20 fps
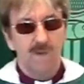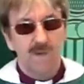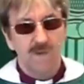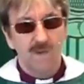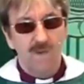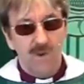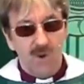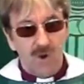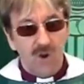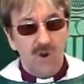
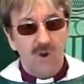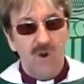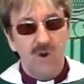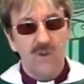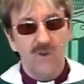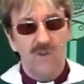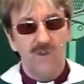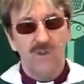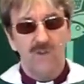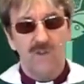
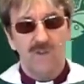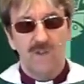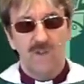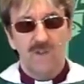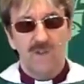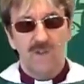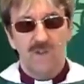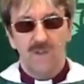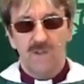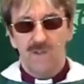God
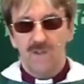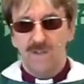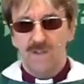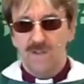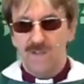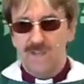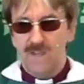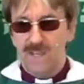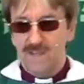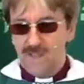
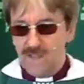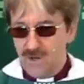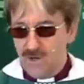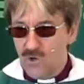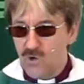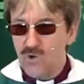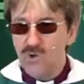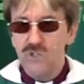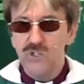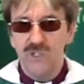in the
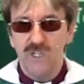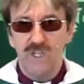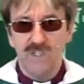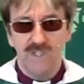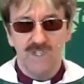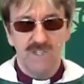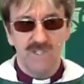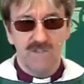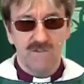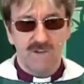Lord
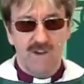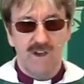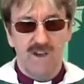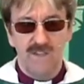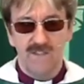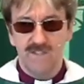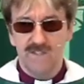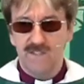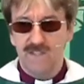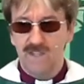Jesus
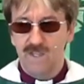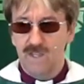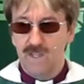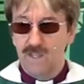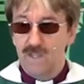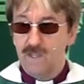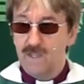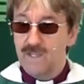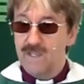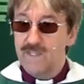Christ
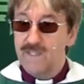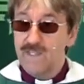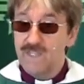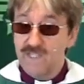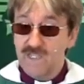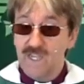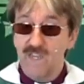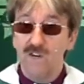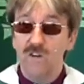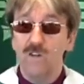
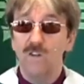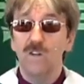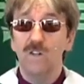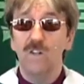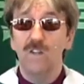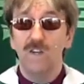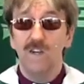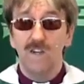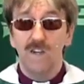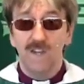still
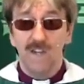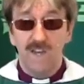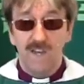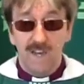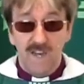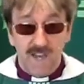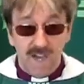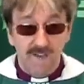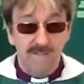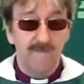
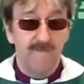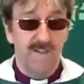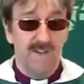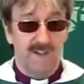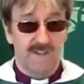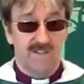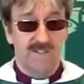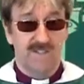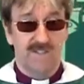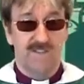loved
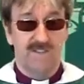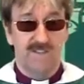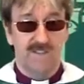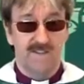us.